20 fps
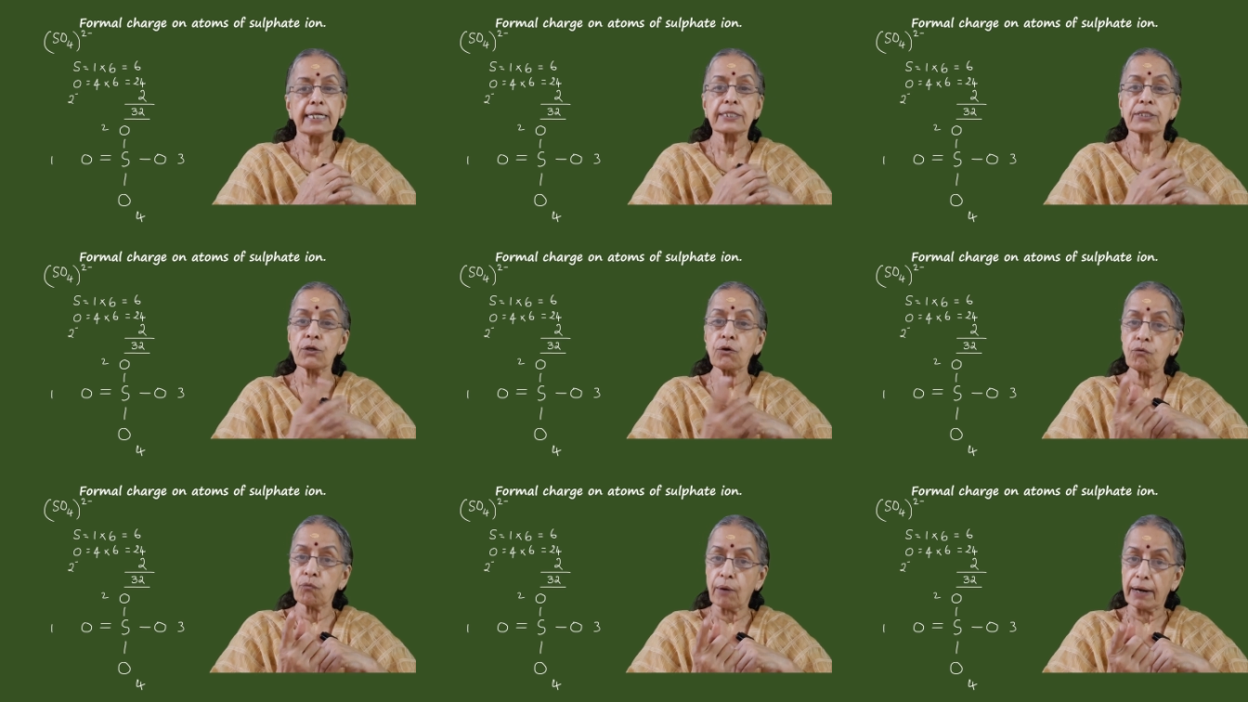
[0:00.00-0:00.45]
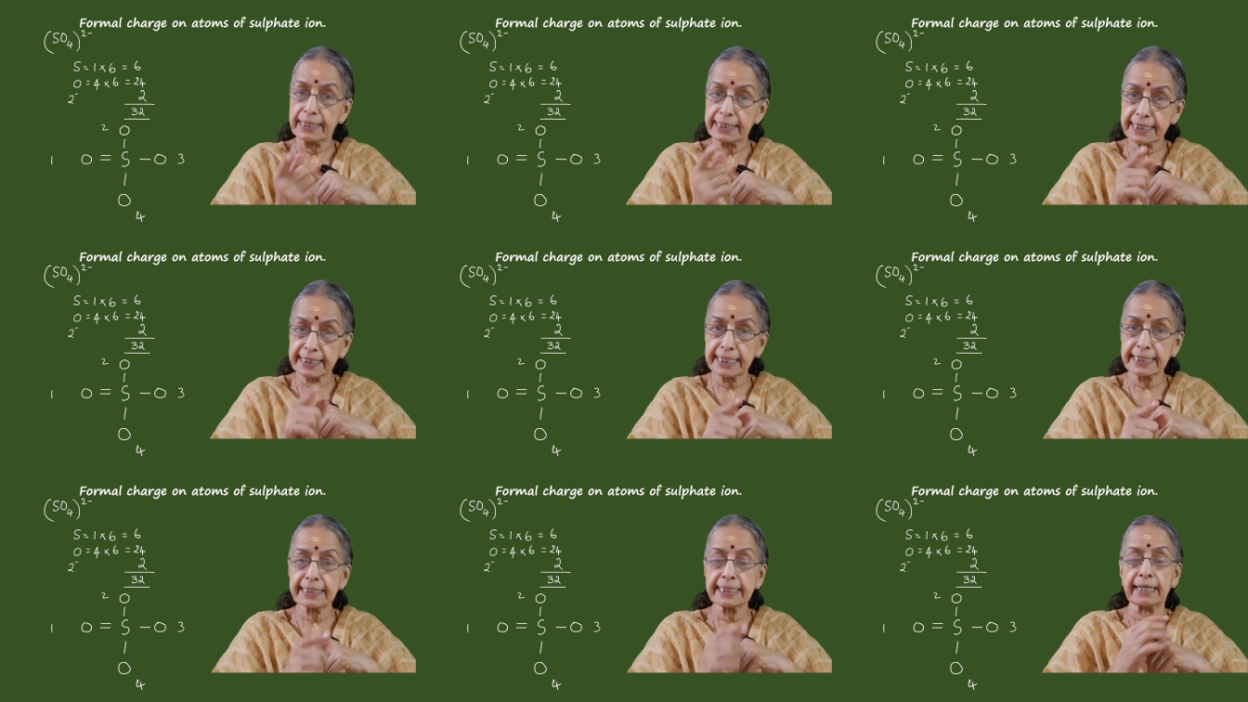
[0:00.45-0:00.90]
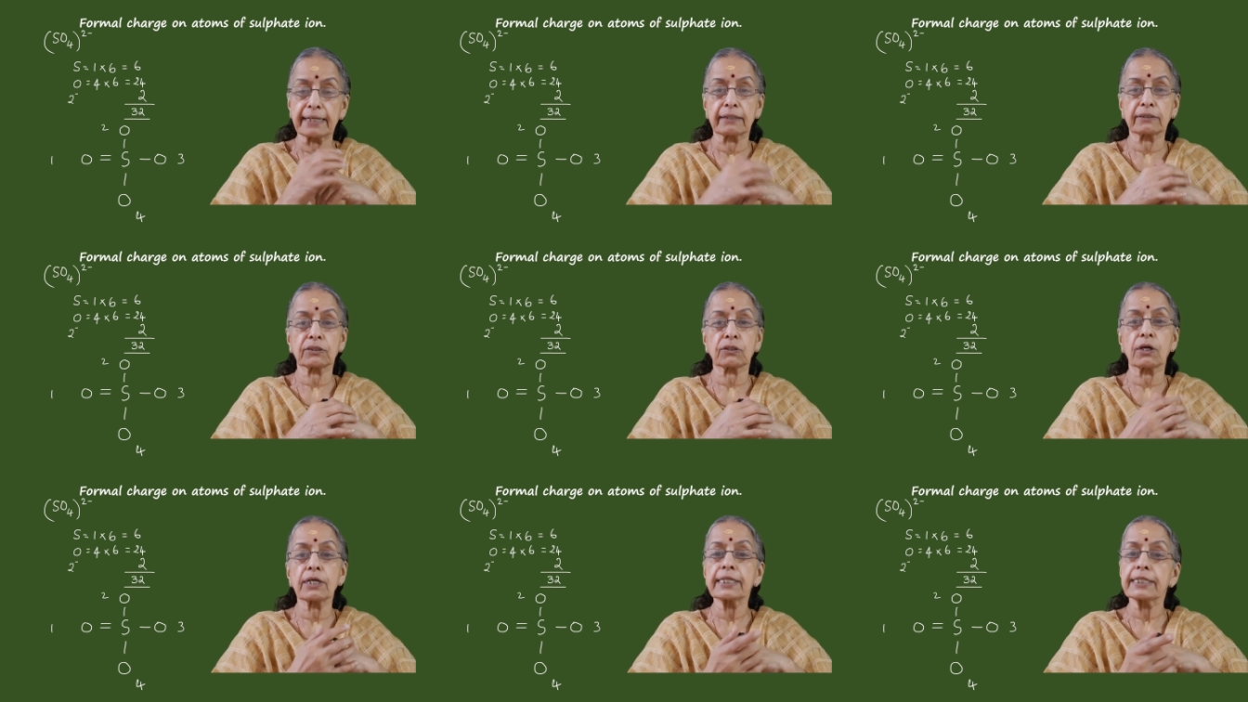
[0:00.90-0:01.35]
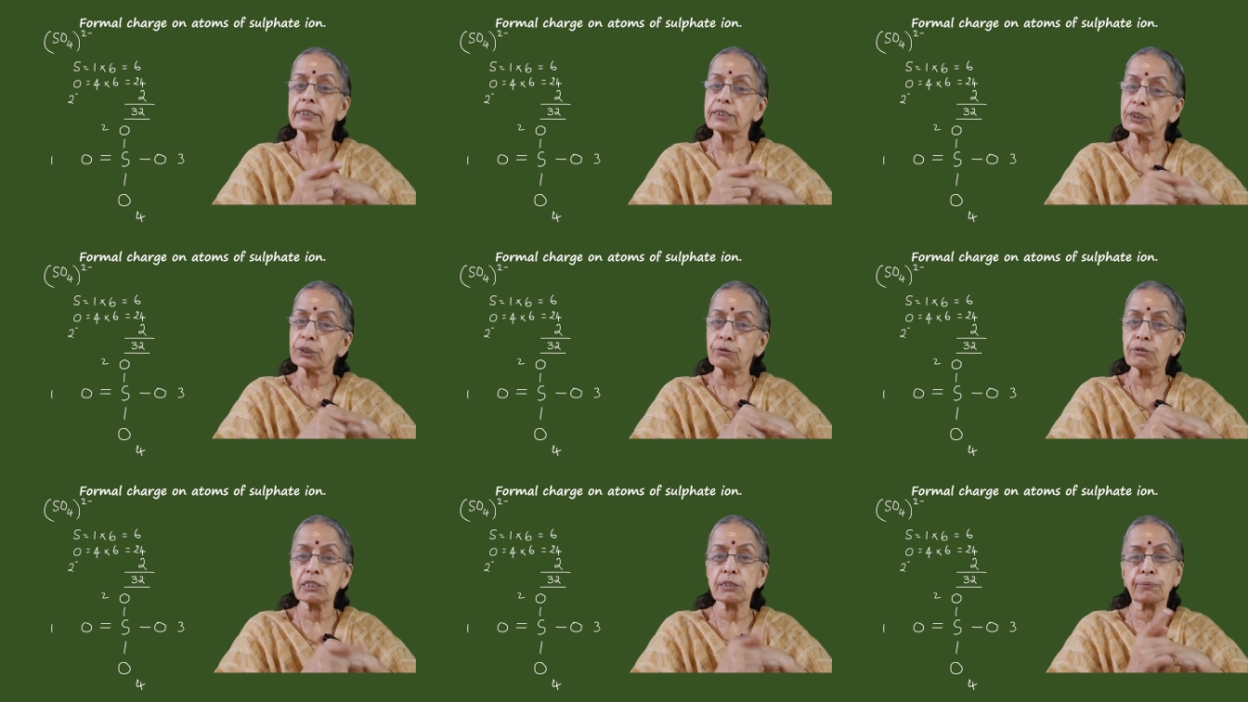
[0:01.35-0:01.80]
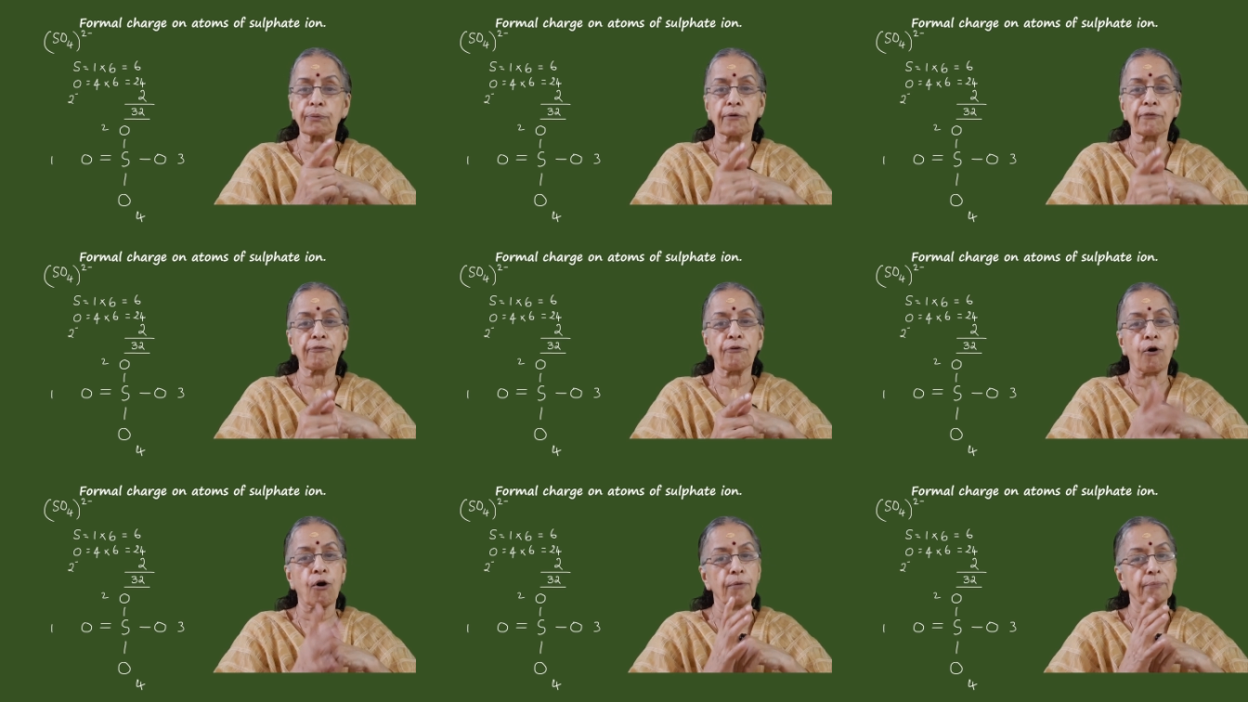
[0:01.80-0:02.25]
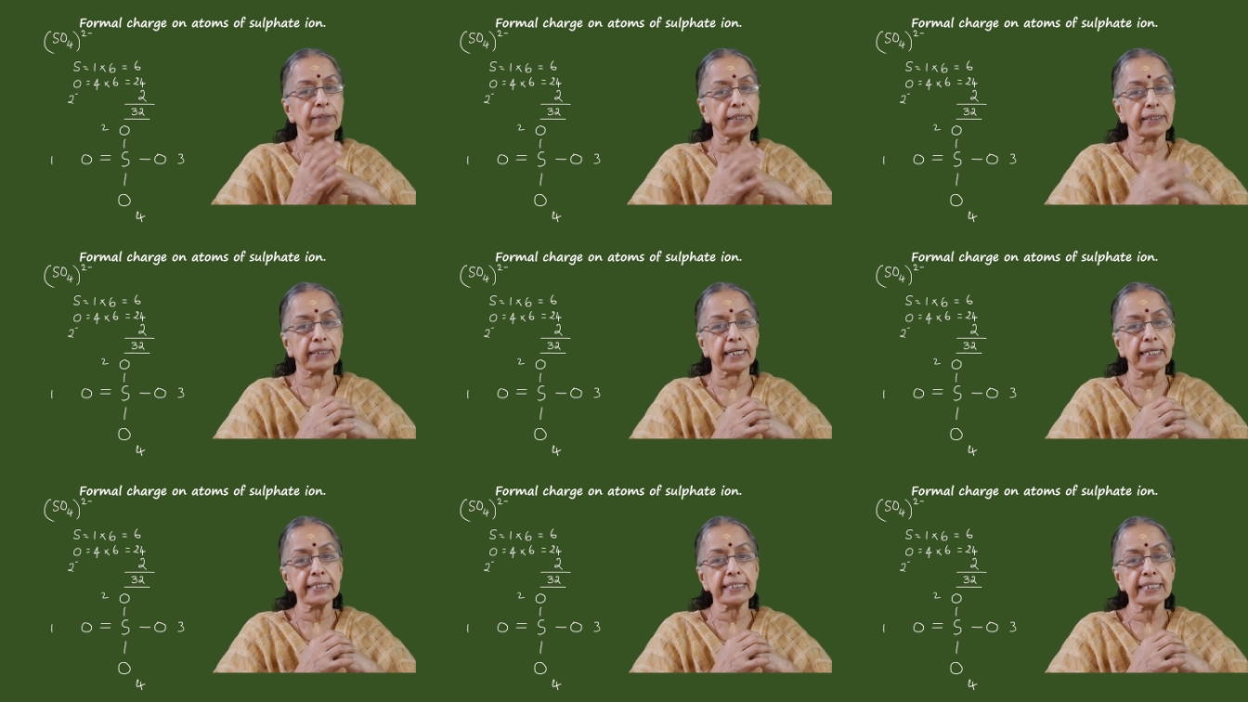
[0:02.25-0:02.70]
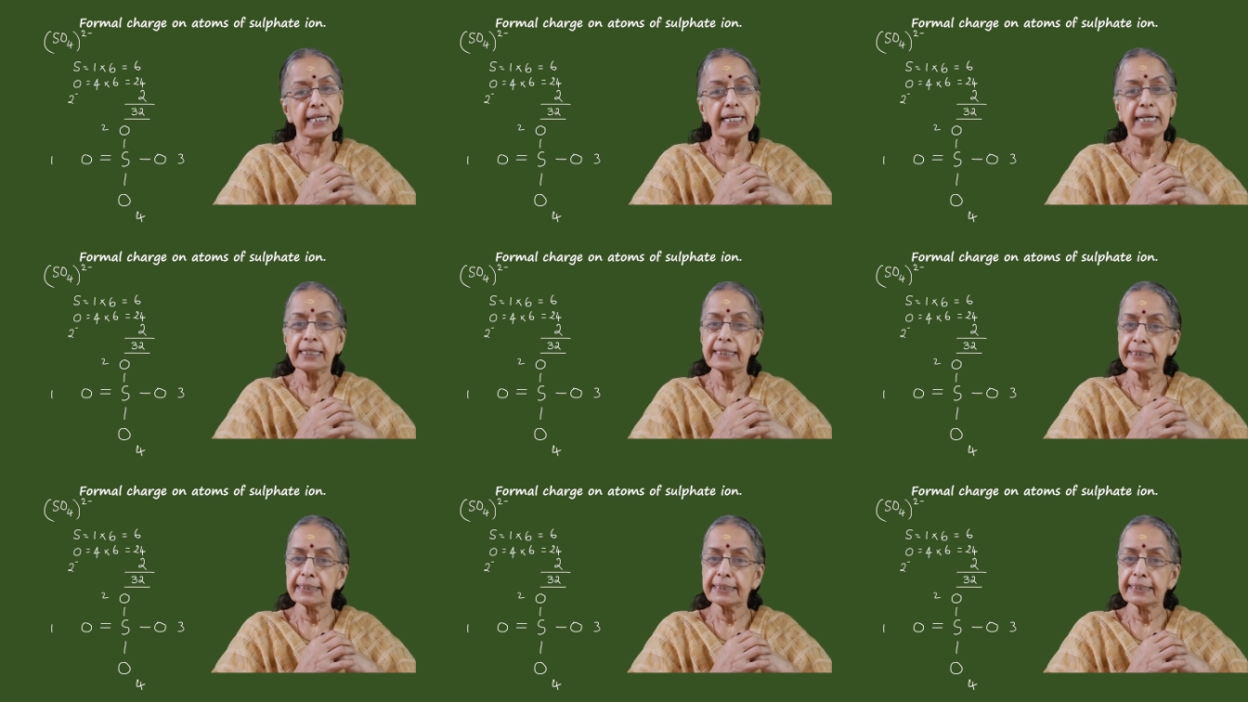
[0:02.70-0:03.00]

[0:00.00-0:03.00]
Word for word: So, one such electron is used for forming this